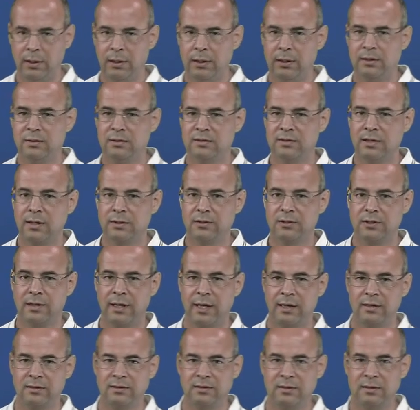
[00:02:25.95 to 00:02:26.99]
In such
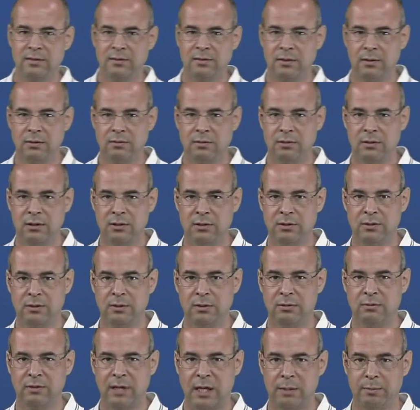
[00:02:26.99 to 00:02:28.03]
cases, traditional
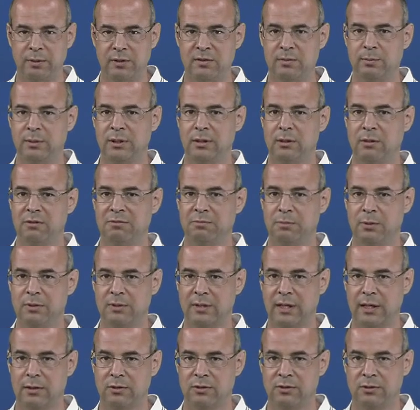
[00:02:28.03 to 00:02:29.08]
grammars speak of
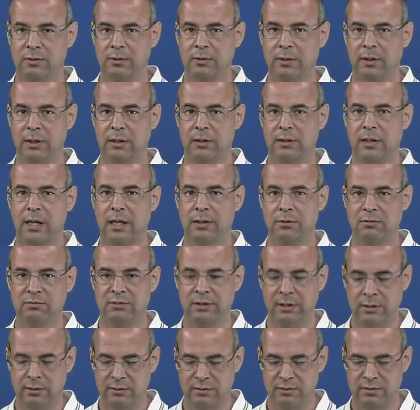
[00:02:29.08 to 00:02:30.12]
potential and
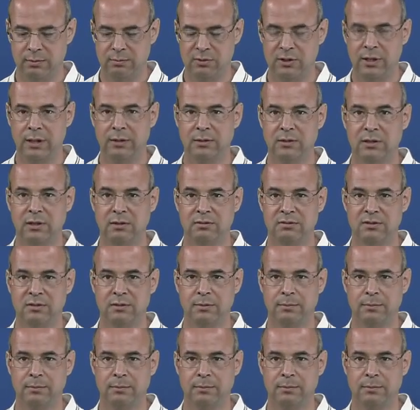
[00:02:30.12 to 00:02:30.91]
unreal subjunctives.